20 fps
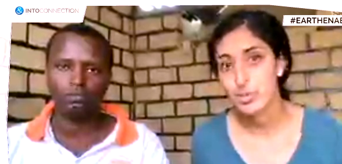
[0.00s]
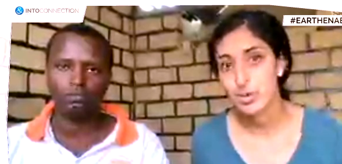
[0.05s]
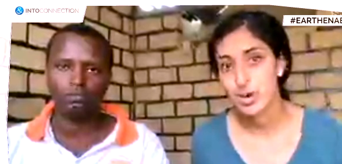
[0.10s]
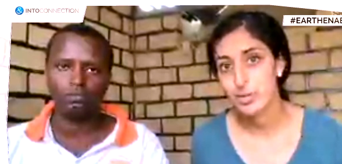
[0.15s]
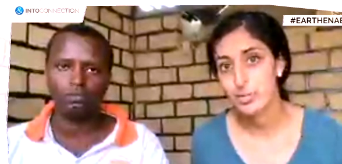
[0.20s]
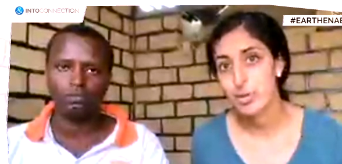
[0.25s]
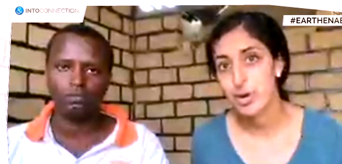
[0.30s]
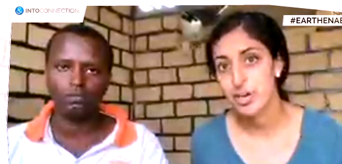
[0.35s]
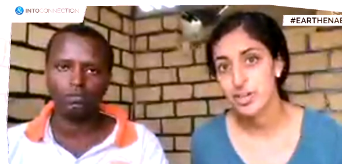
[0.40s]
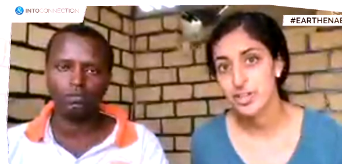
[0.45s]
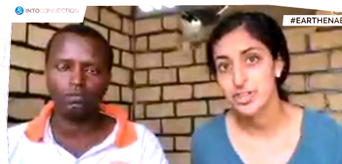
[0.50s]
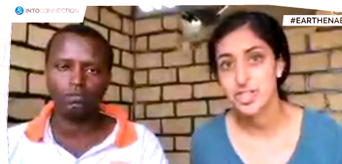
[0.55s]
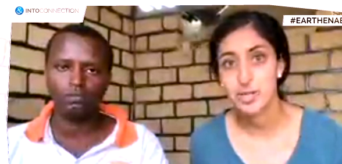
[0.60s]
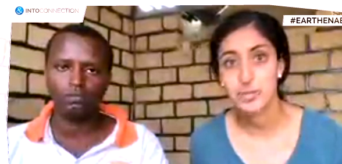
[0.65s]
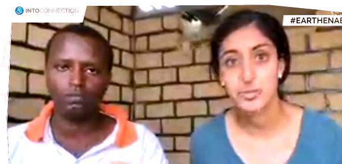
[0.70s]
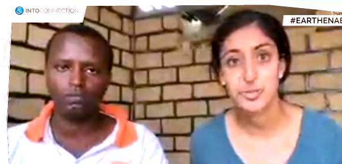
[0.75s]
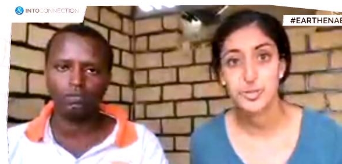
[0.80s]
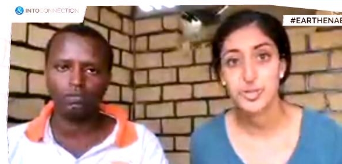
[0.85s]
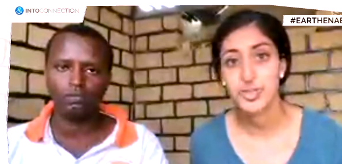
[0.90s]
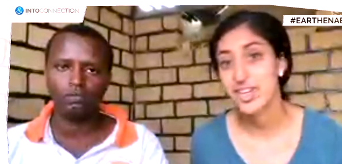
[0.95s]
Speaker 1: exploring
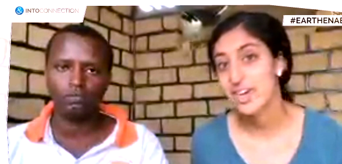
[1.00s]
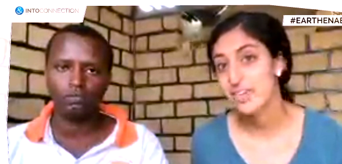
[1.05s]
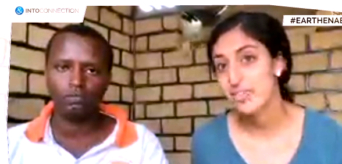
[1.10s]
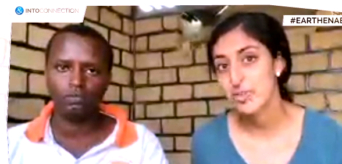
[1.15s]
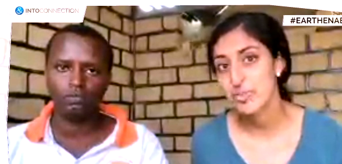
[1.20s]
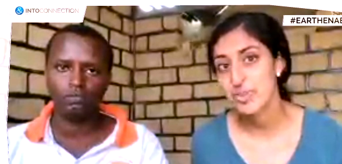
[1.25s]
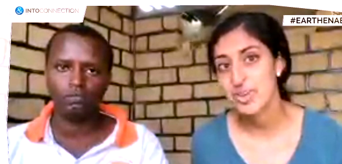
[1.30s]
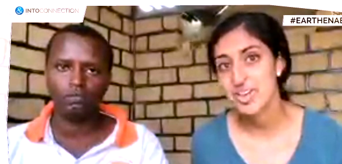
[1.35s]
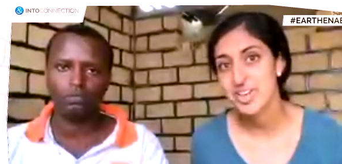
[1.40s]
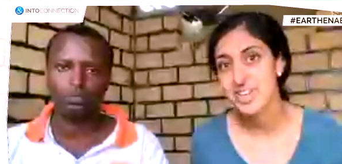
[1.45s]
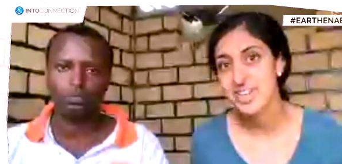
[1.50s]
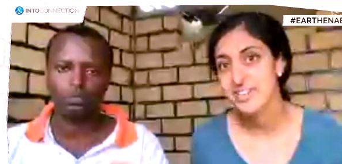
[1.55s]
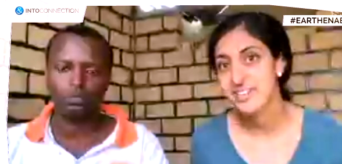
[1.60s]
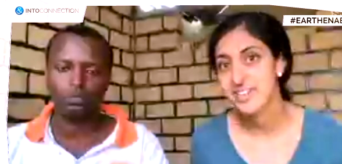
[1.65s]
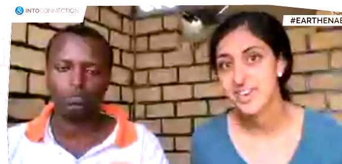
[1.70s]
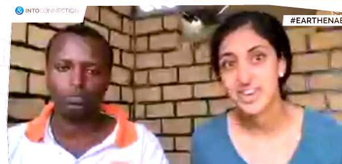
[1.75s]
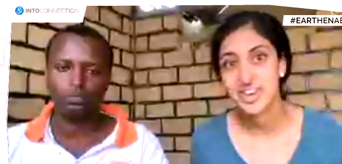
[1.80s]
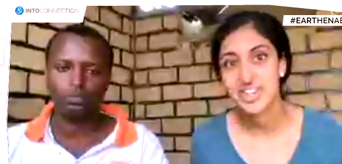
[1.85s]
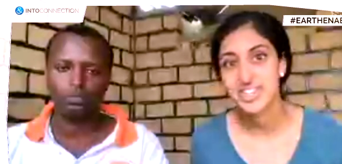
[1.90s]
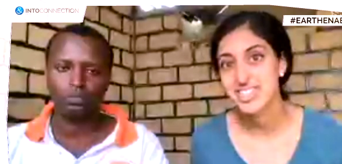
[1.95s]
partnerships with the government and
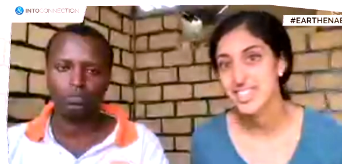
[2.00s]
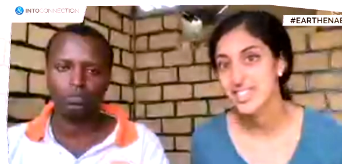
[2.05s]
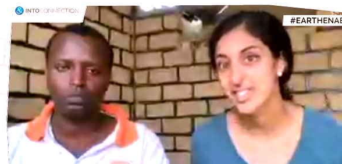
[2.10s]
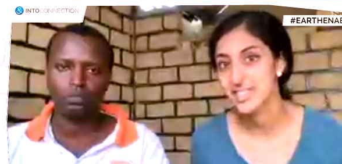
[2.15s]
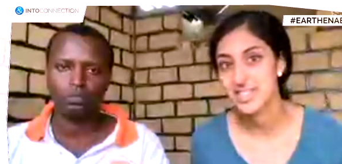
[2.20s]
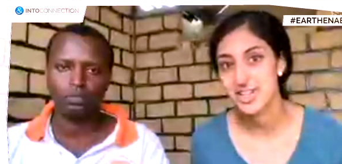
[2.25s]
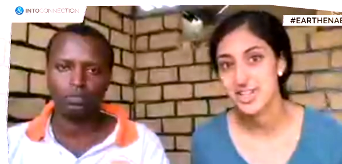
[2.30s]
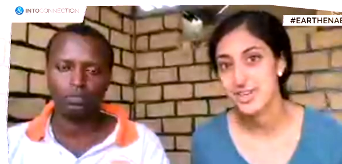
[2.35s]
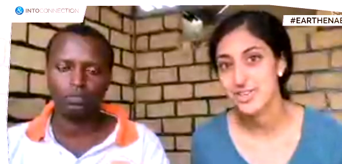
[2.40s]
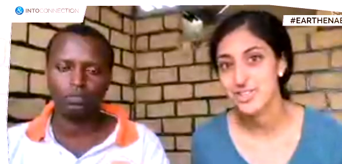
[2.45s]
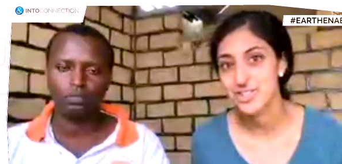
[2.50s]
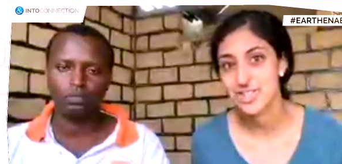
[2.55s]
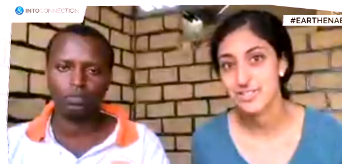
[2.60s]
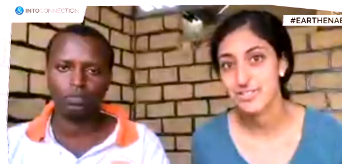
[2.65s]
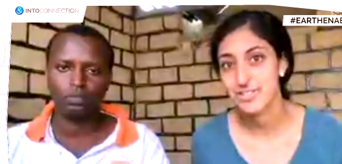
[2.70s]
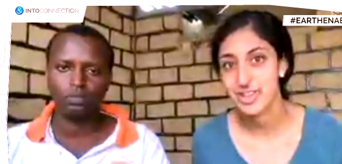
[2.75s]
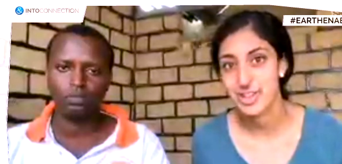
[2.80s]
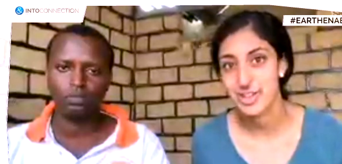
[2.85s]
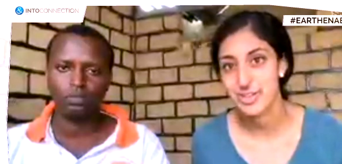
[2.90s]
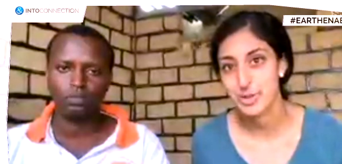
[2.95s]
various NGOs
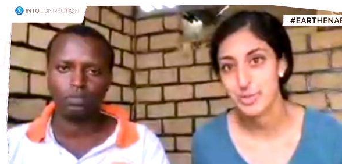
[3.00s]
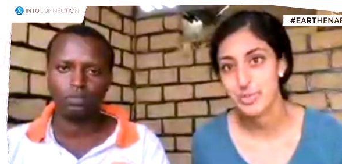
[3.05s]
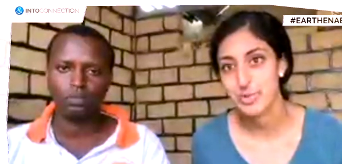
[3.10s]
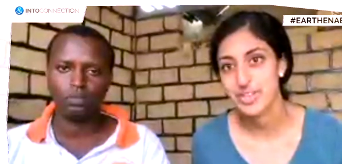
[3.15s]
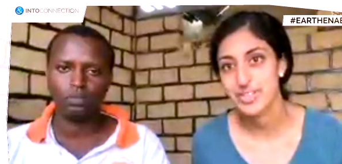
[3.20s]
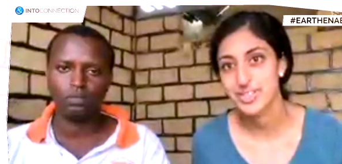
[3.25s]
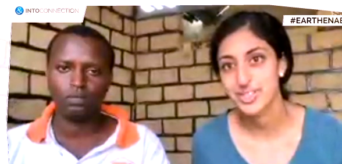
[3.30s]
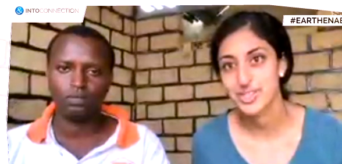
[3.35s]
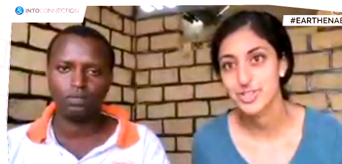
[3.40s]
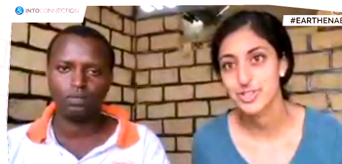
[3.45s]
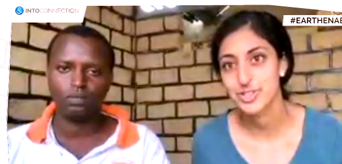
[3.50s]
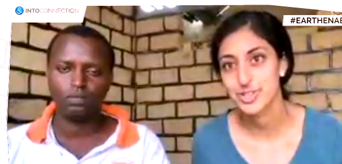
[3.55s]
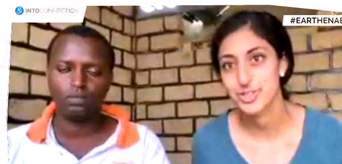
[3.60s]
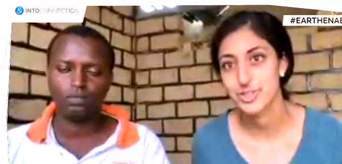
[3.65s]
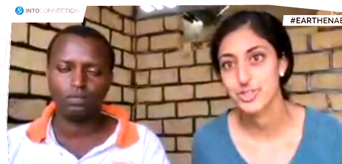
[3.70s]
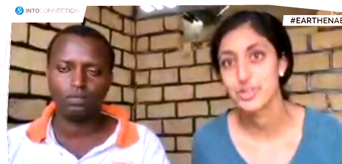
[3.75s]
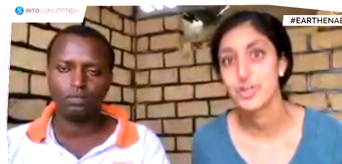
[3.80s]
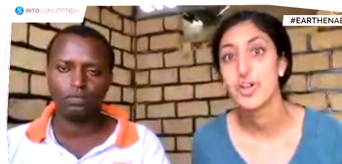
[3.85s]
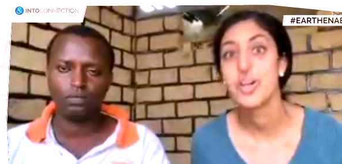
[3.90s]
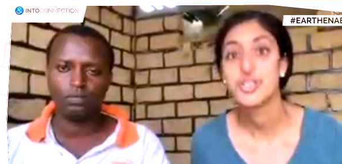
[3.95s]
and philanthropists
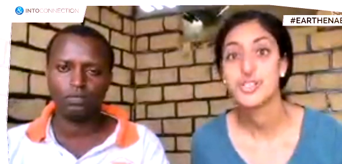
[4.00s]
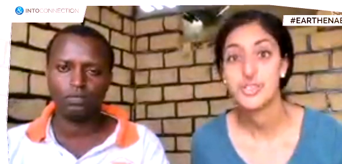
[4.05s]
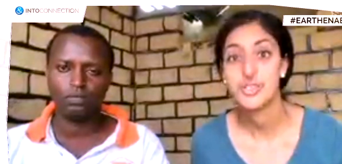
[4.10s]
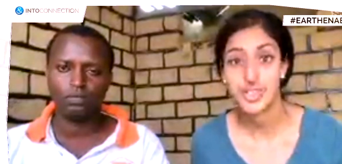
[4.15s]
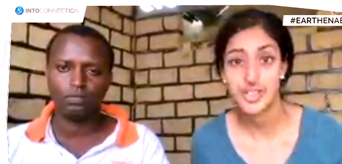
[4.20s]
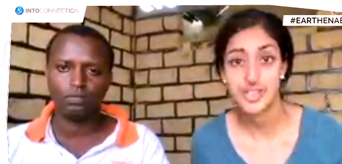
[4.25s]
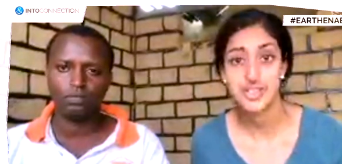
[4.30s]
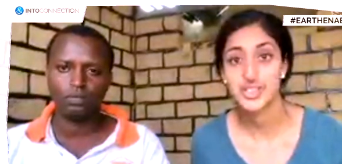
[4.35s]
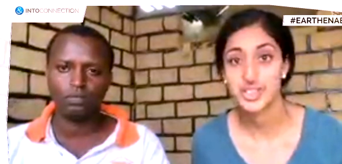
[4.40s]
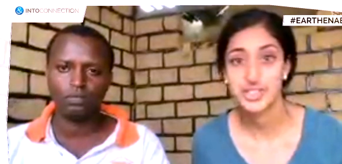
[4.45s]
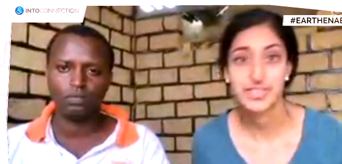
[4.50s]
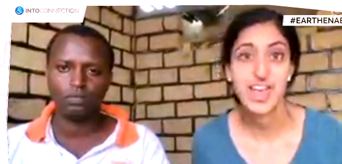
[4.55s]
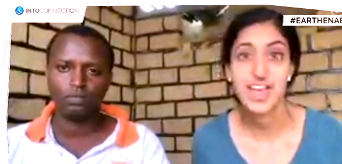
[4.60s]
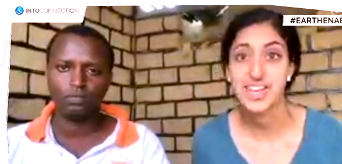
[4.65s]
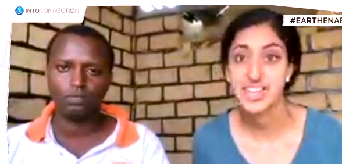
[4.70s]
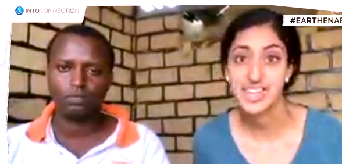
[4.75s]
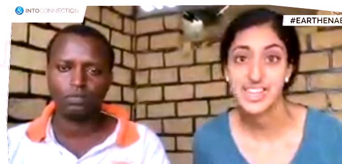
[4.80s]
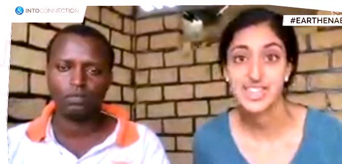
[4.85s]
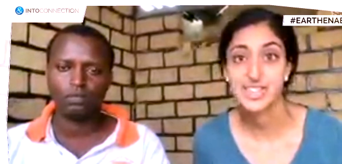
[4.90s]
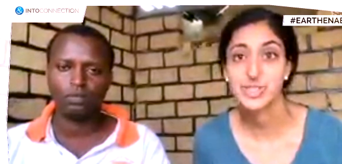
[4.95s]
to try to serve
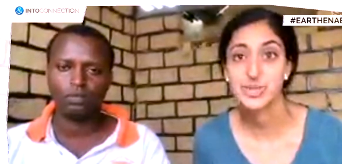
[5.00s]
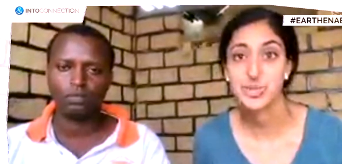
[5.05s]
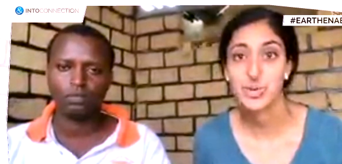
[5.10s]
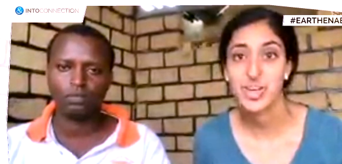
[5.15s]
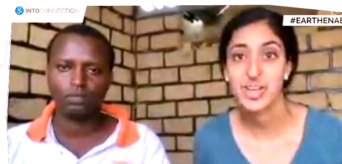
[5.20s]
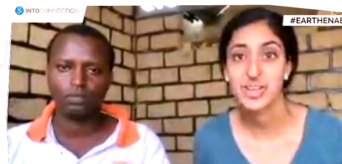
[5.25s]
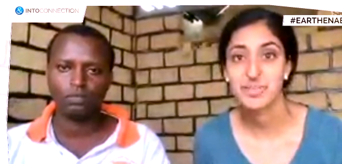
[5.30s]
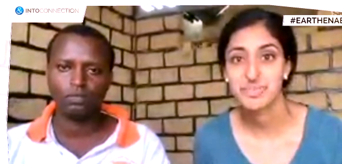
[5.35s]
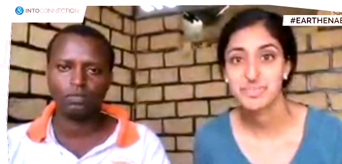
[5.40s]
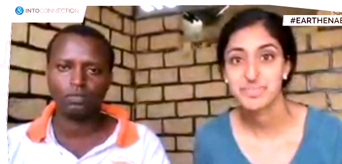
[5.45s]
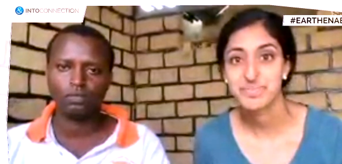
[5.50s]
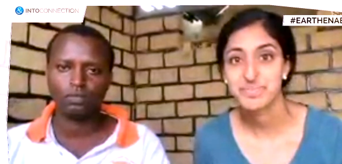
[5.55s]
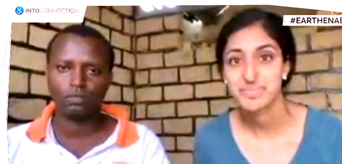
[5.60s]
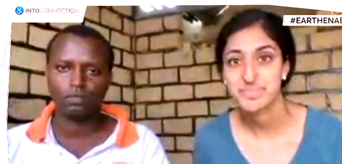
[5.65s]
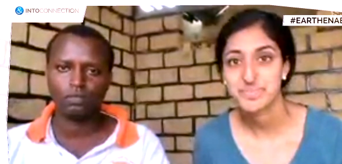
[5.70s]
that need as well.